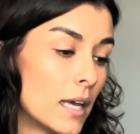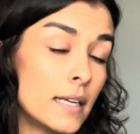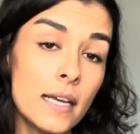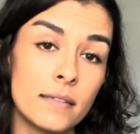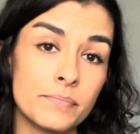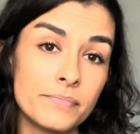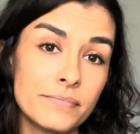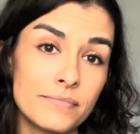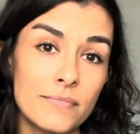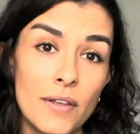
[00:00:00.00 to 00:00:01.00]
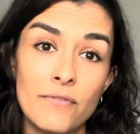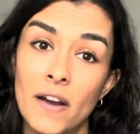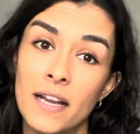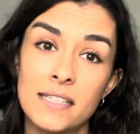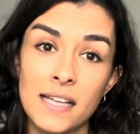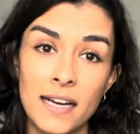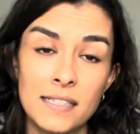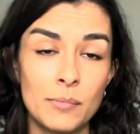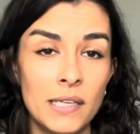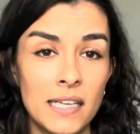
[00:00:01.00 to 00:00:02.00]
And yeah, very
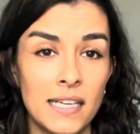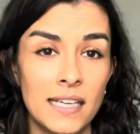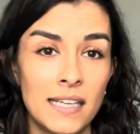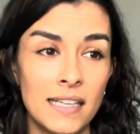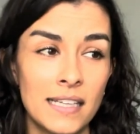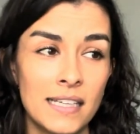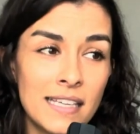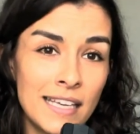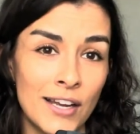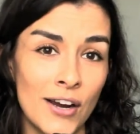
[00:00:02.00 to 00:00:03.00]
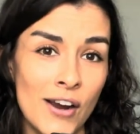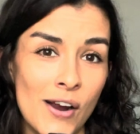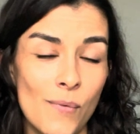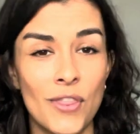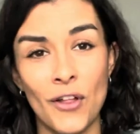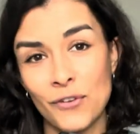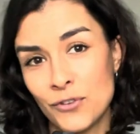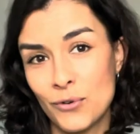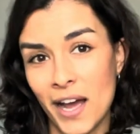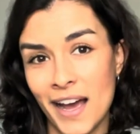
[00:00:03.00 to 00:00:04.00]
excited to be here with all of
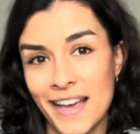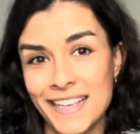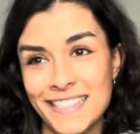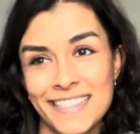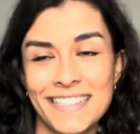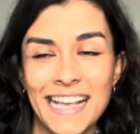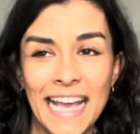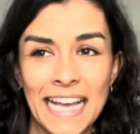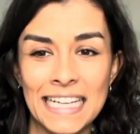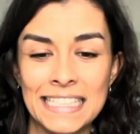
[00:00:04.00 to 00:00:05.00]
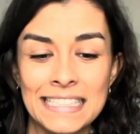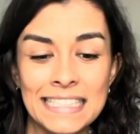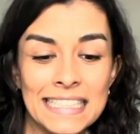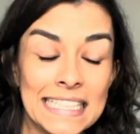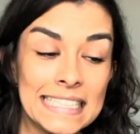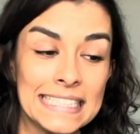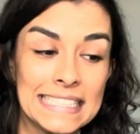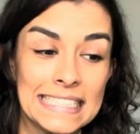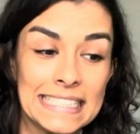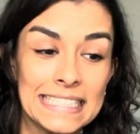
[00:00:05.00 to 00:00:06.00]
you guys. And
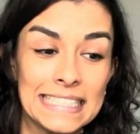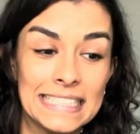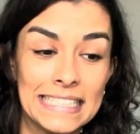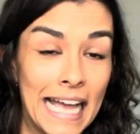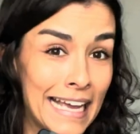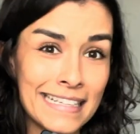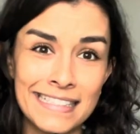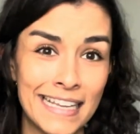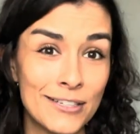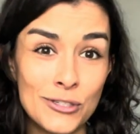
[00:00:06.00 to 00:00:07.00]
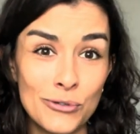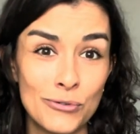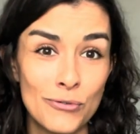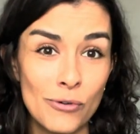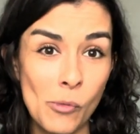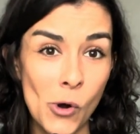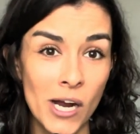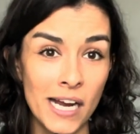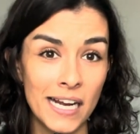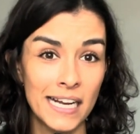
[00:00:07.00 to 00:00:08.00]
I guess stay tuned for more.